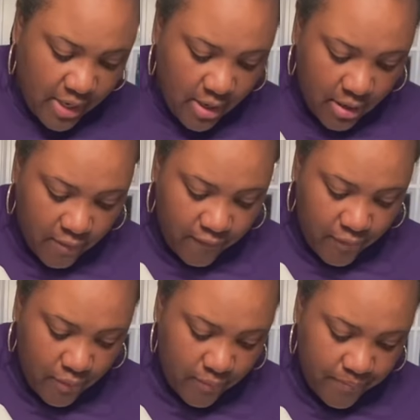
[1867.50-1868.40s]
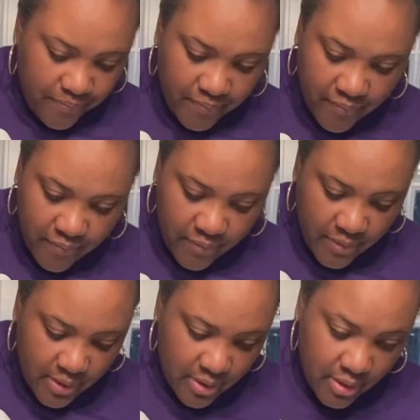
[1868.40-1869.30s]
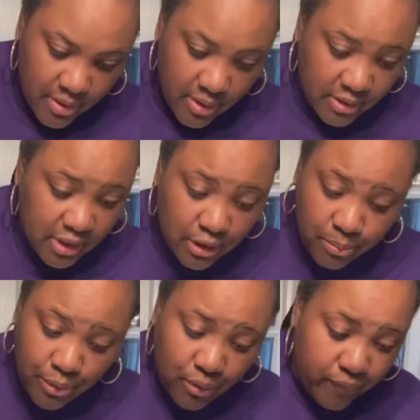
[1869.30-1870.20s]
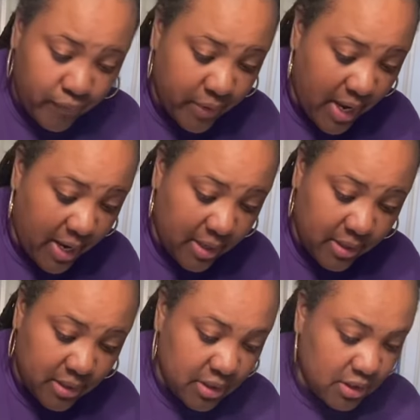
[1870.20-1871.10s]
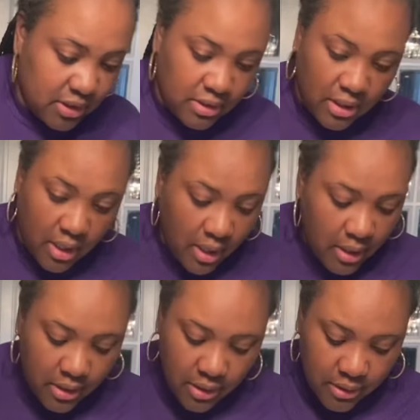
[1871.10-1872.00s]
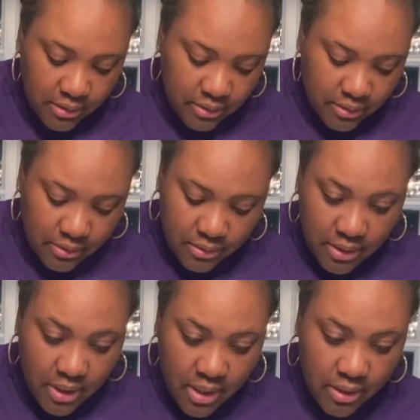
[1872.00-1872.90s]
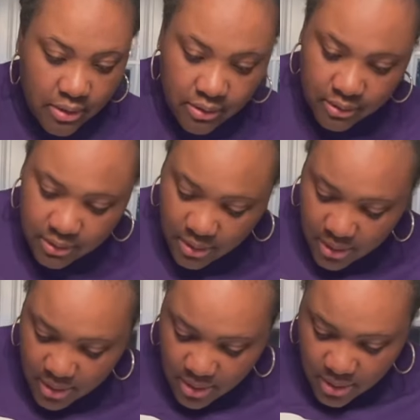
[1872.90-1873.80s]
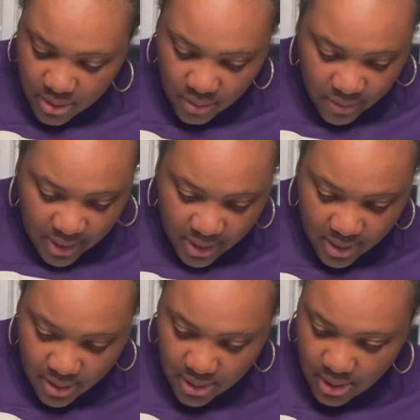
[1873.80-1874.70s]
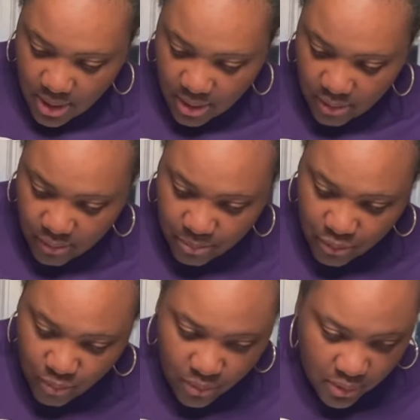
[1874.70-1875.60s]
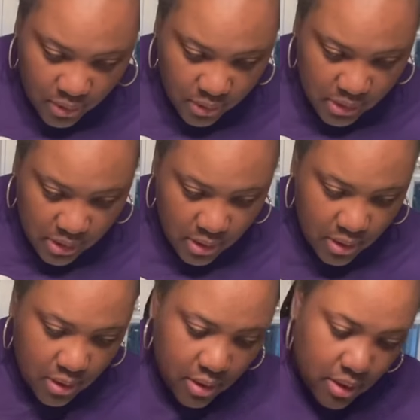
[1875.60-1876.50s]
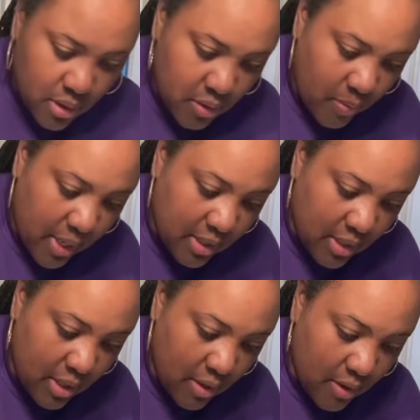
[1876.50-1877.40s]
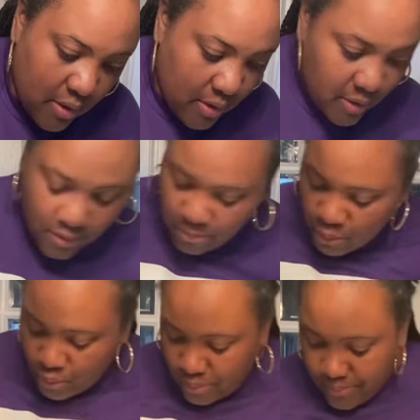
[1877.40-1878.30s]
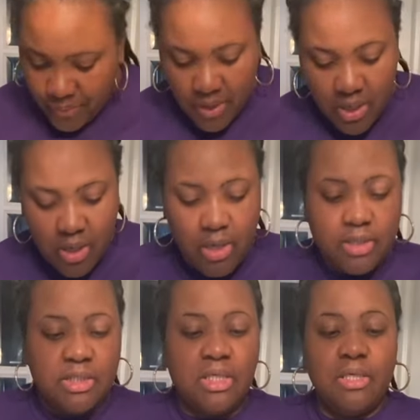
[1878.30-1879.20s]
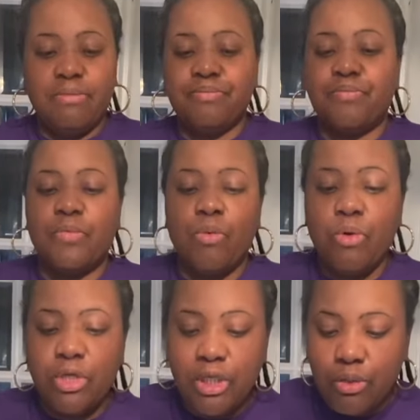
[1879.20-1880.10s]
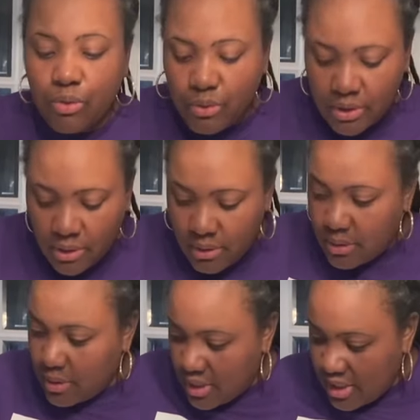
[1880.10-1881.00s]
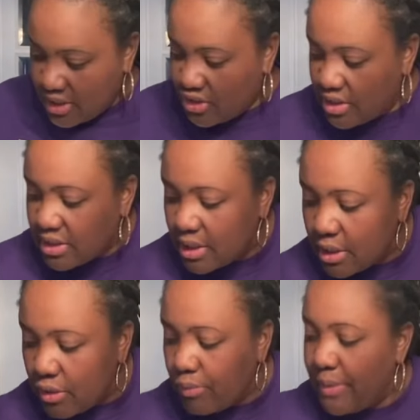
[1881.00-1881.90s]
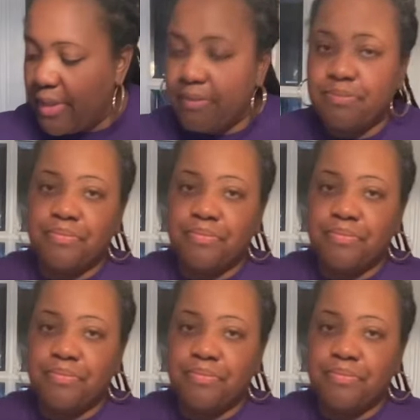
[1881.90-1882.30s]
colorful. Just a beautiful cake. It's just the colors. The colors. Okay. Now, put, honestly, right there. Boom. See? We only used just a little bit.